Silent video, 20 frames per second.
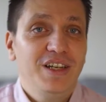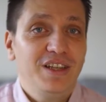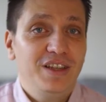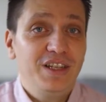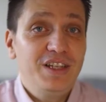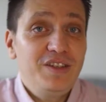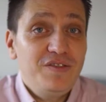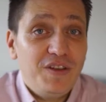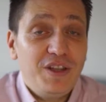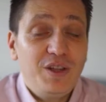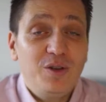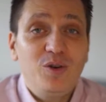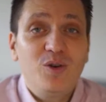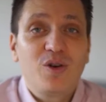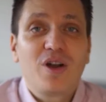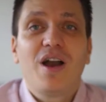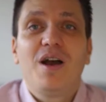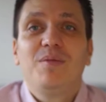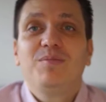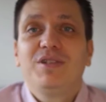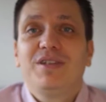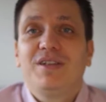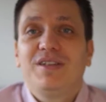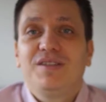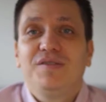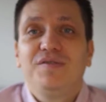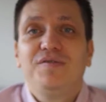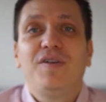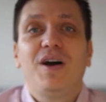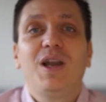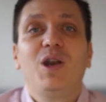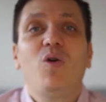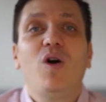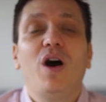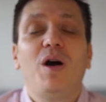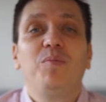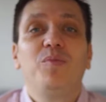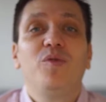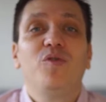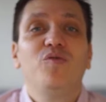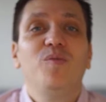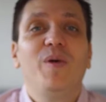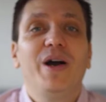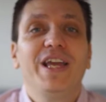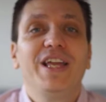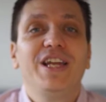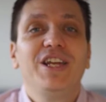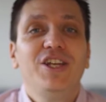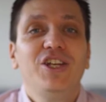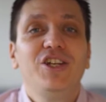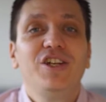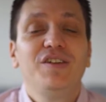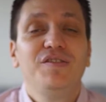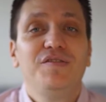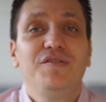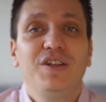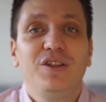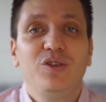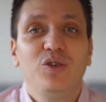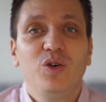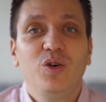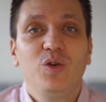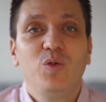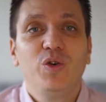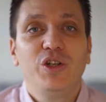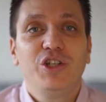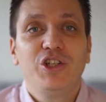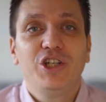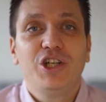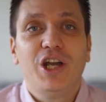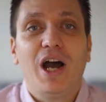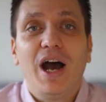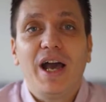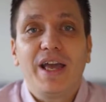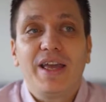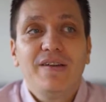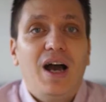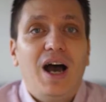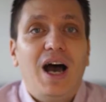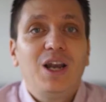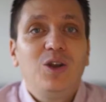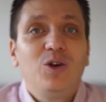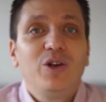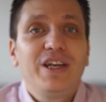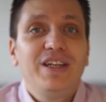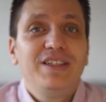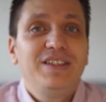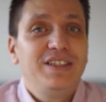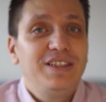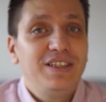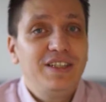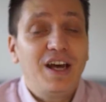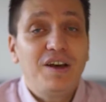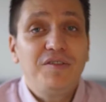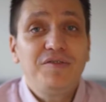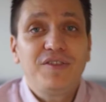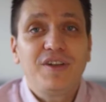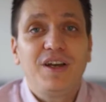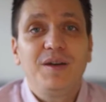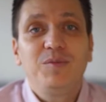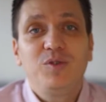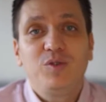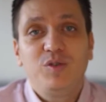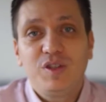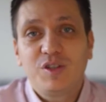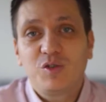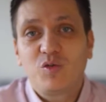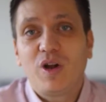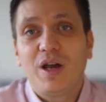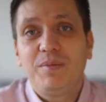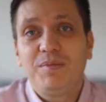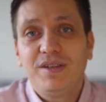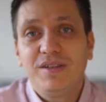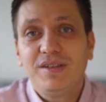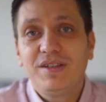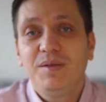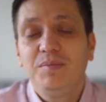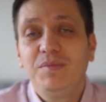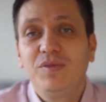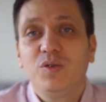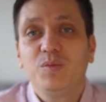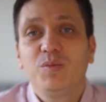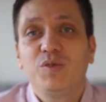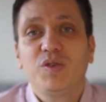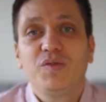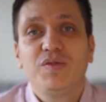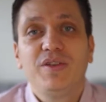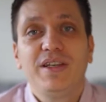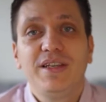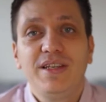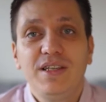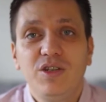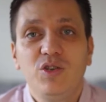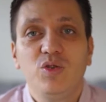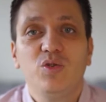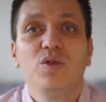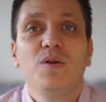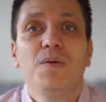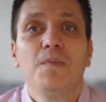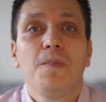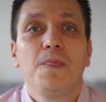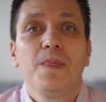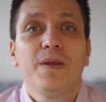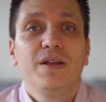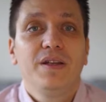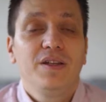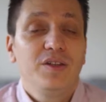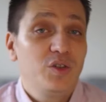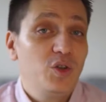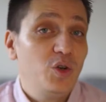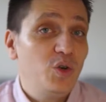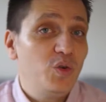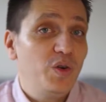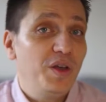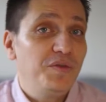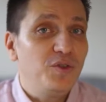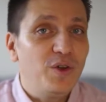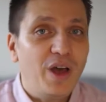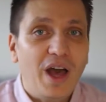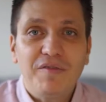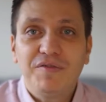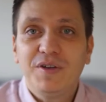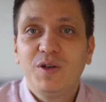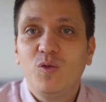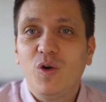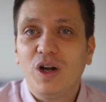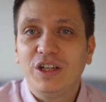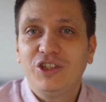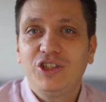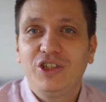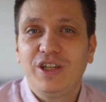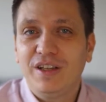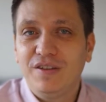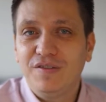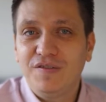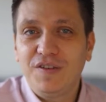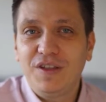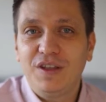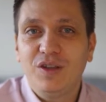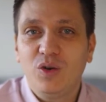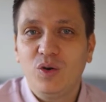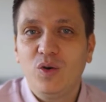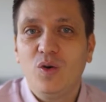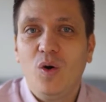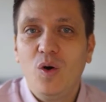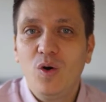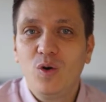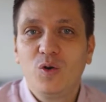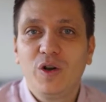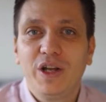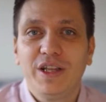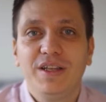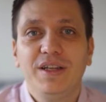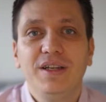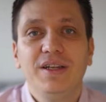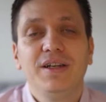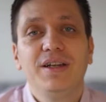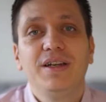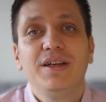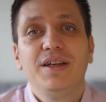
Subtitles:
This video comes as a follow-up of my initial video, which I allocated enough time to describe the symptoms of the issue. So if you haven't watched that video already,